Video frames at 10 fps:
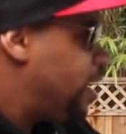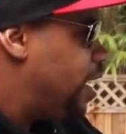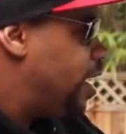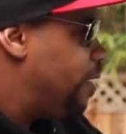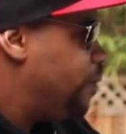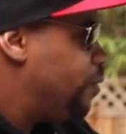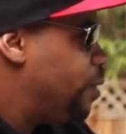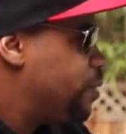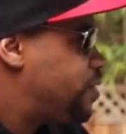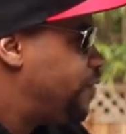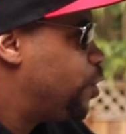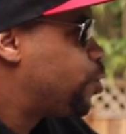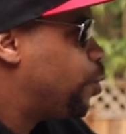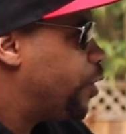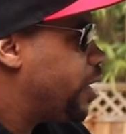what was the
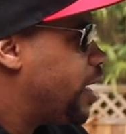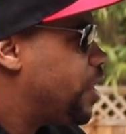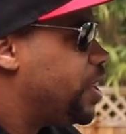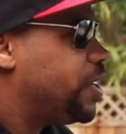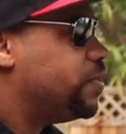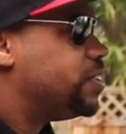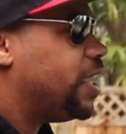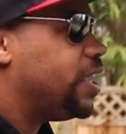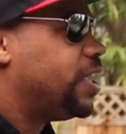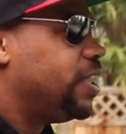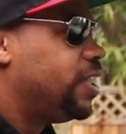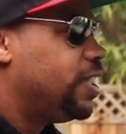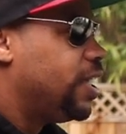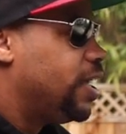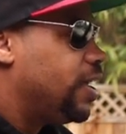first warning? I think it was like
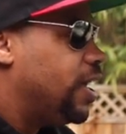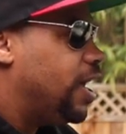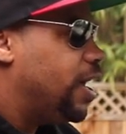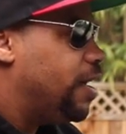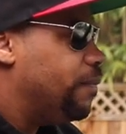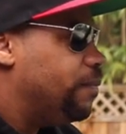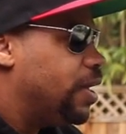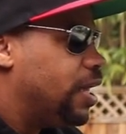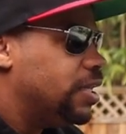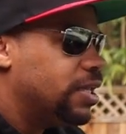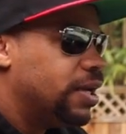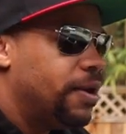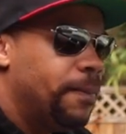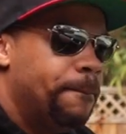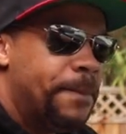
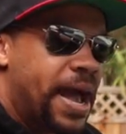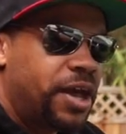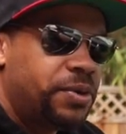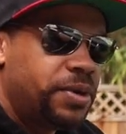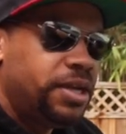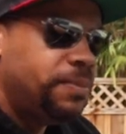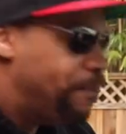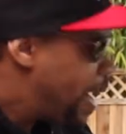batteries.